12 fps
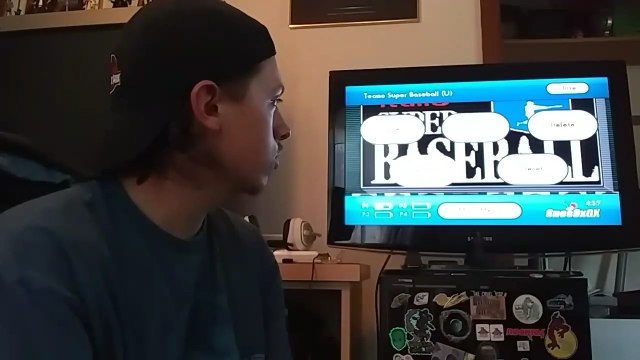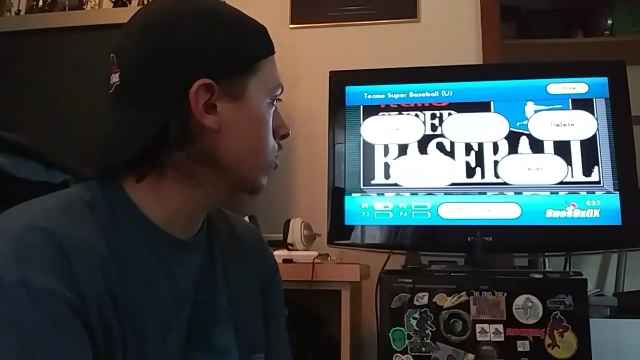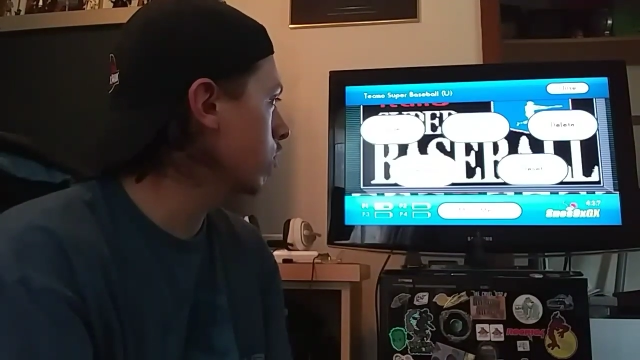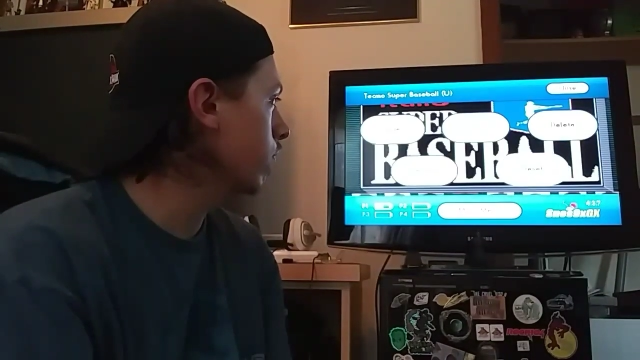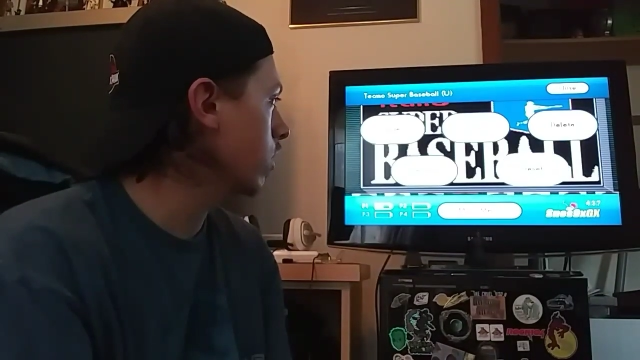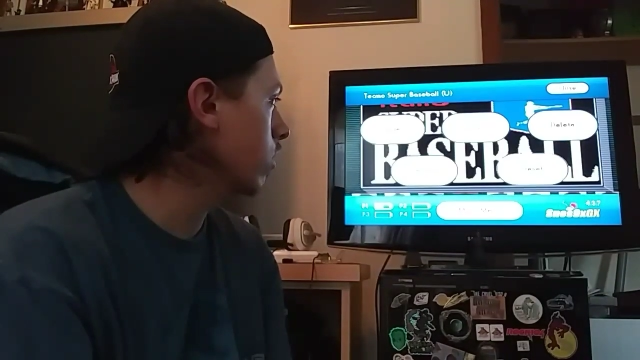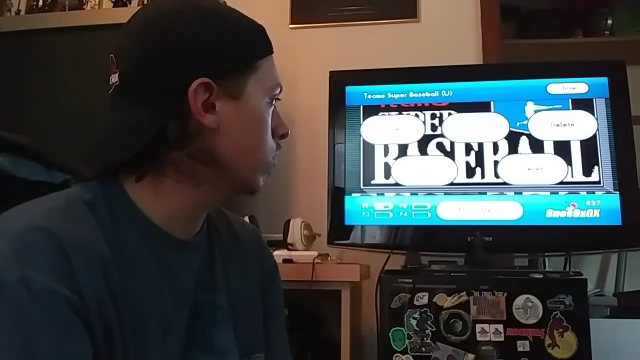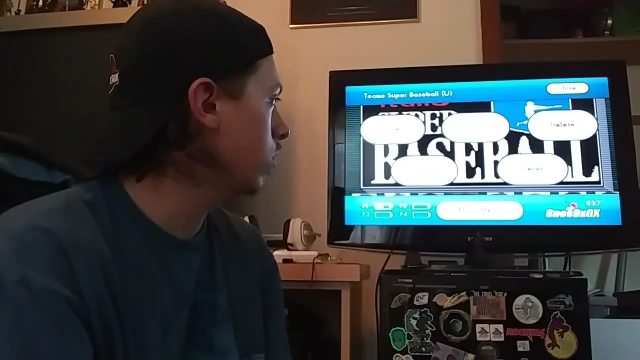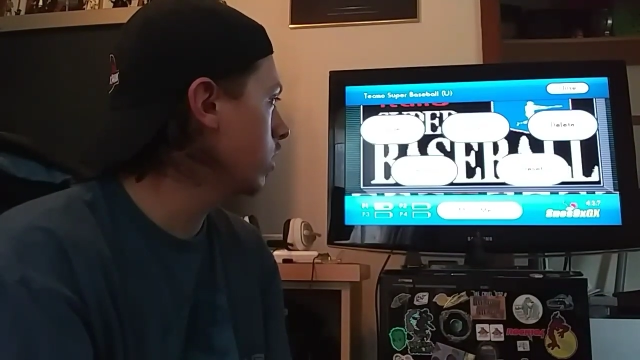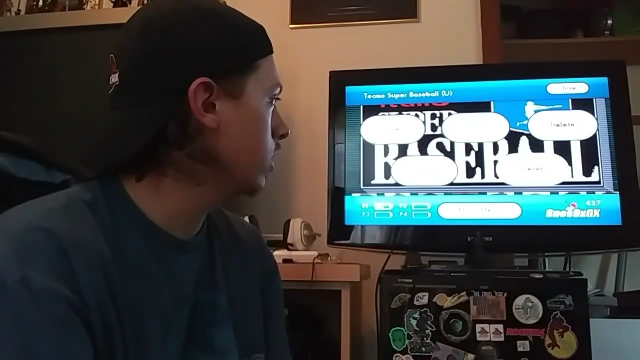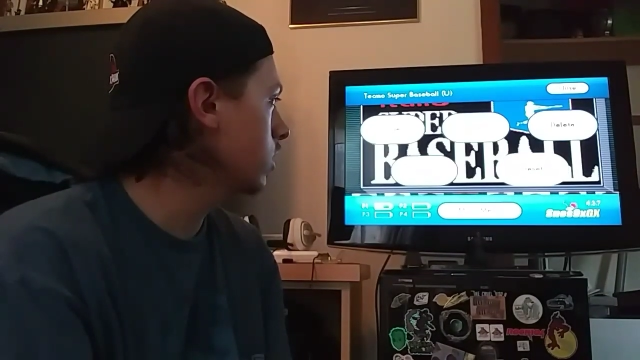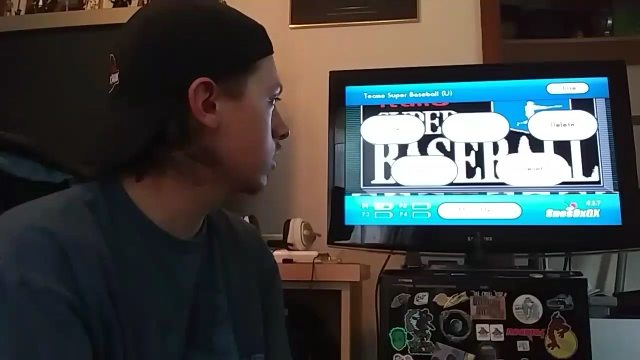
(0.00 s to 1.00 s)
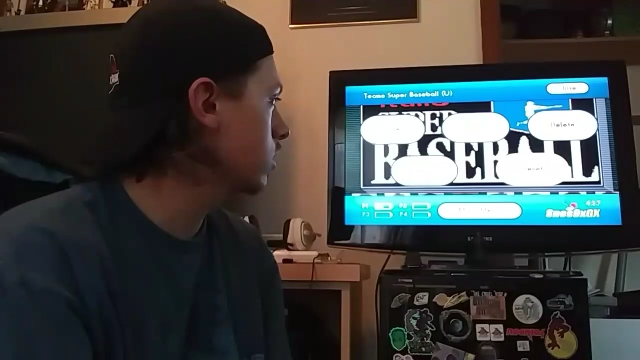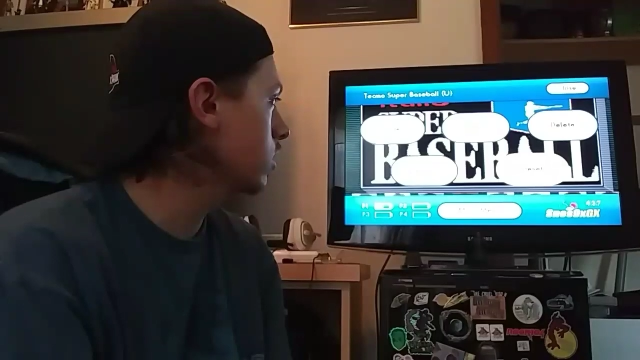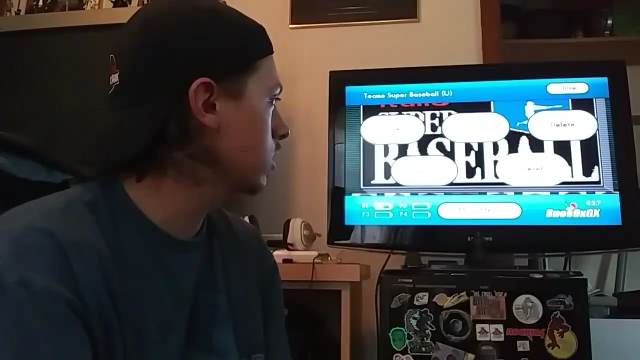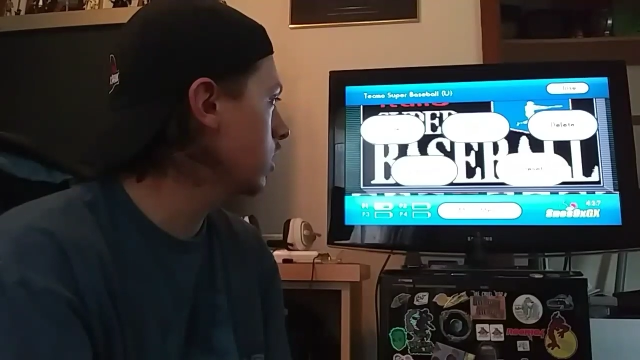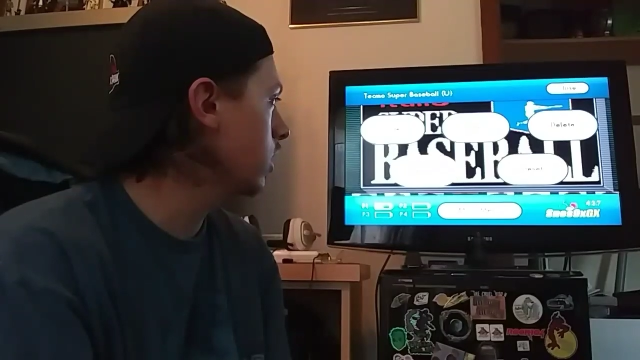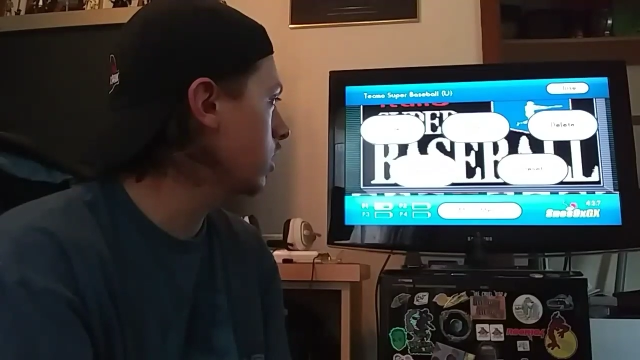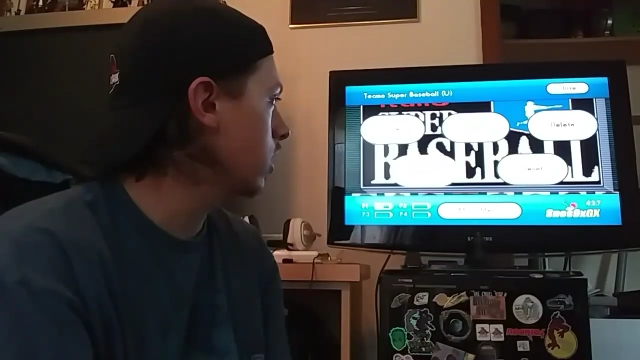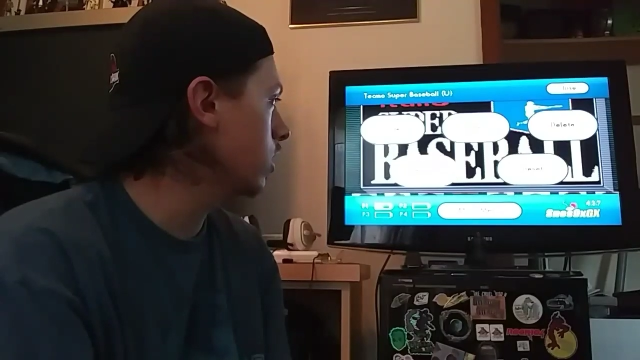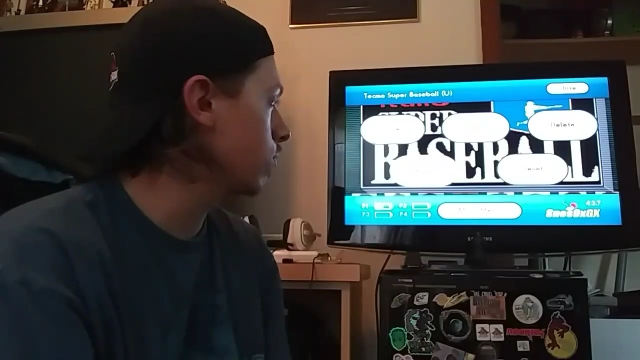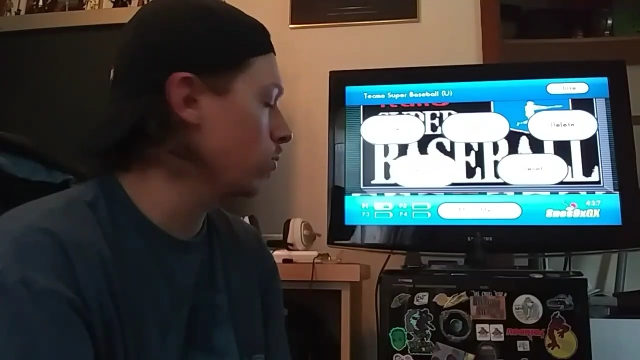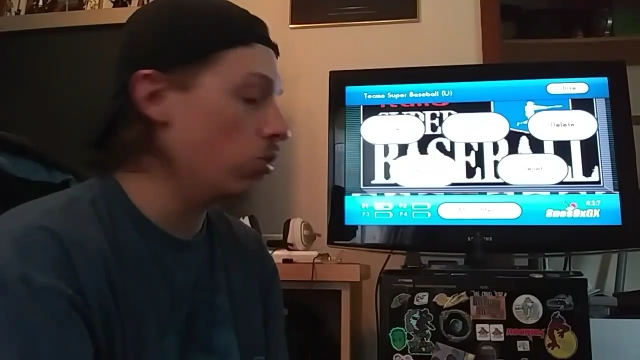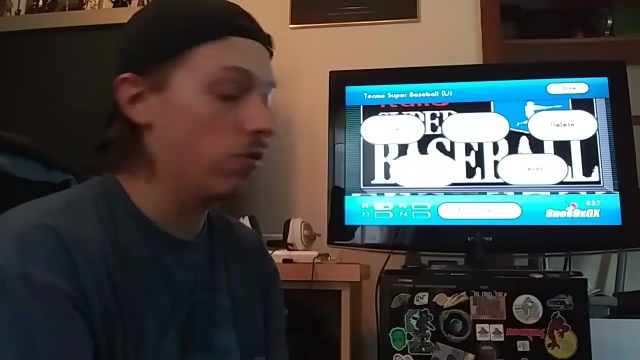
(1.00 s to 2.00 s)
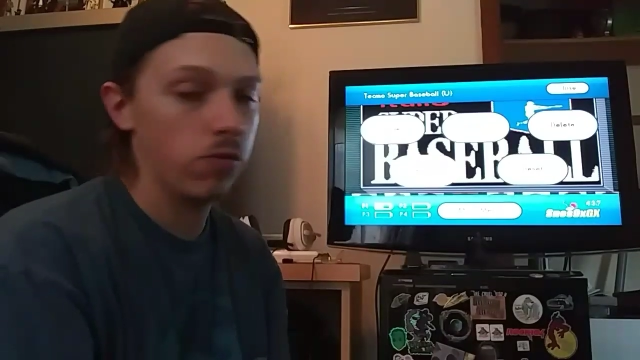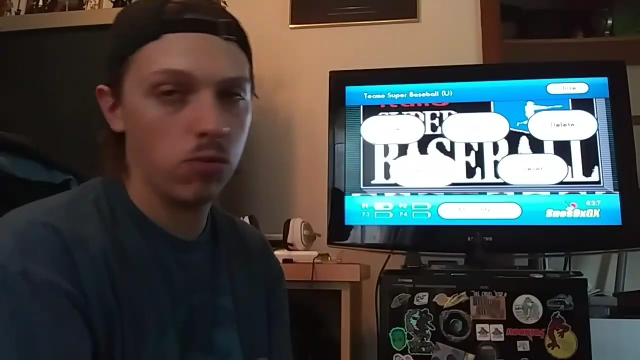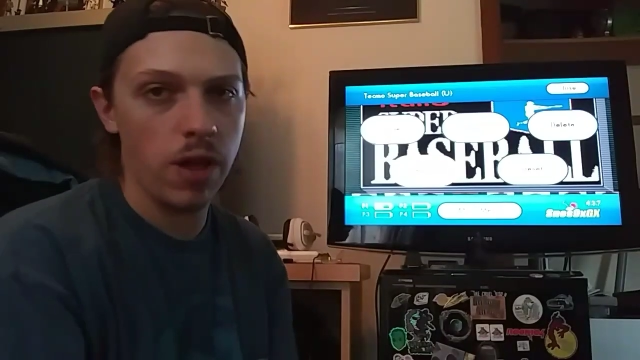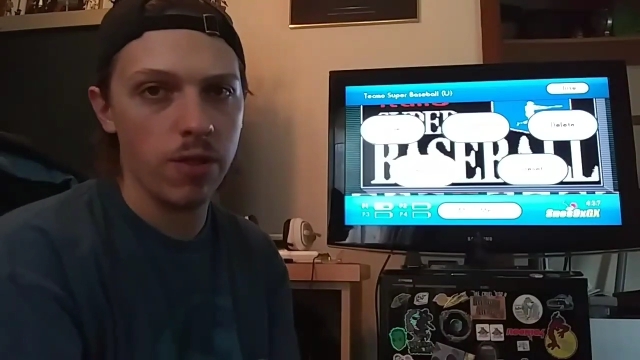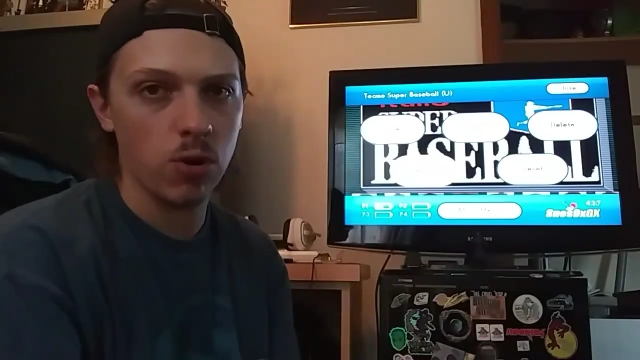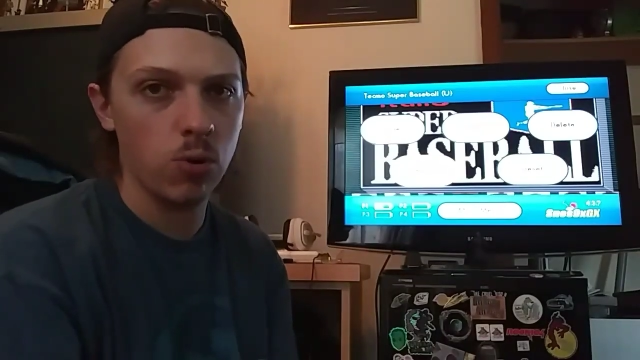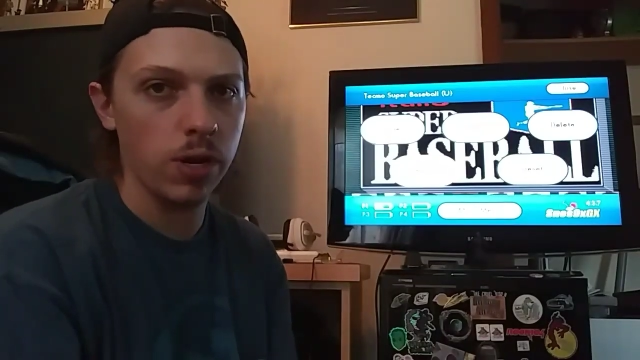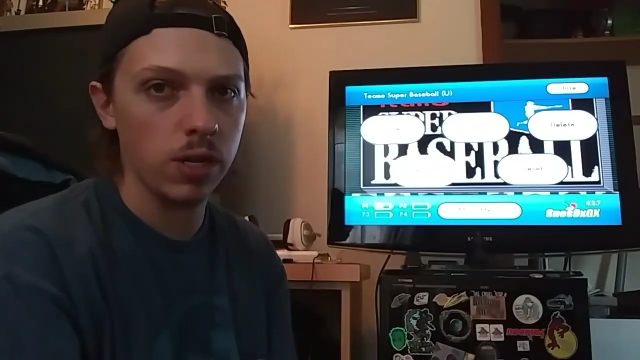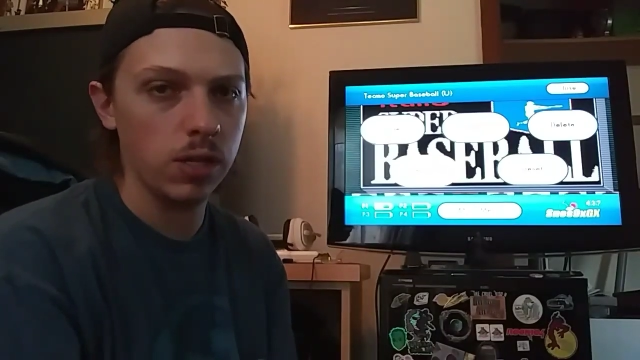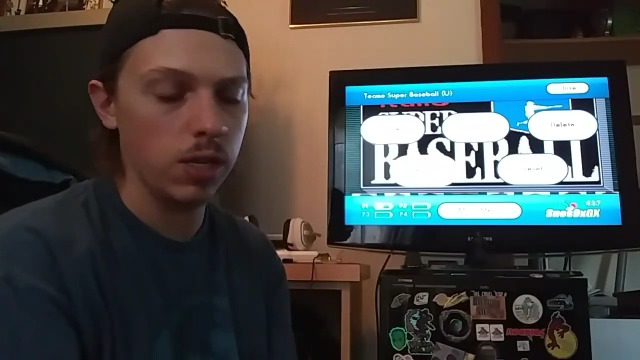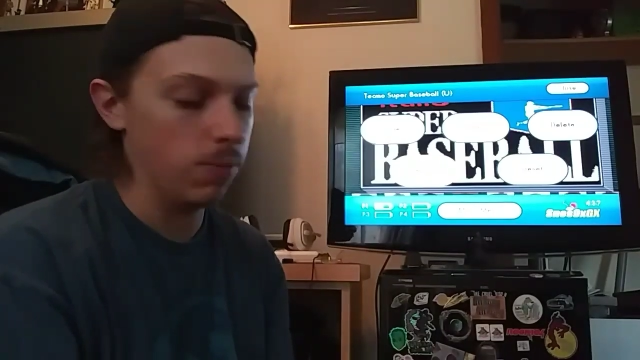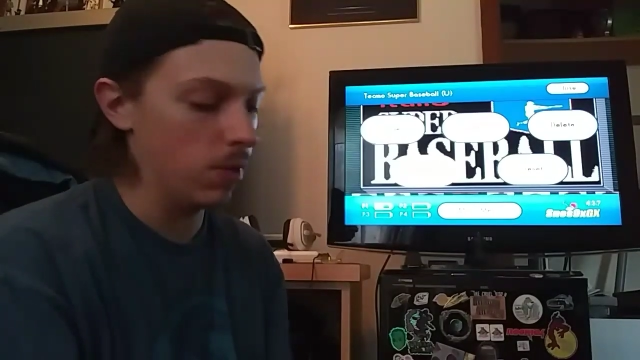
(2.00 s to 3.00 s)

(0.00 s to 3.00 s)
you're surfing through this, it does move rather quickly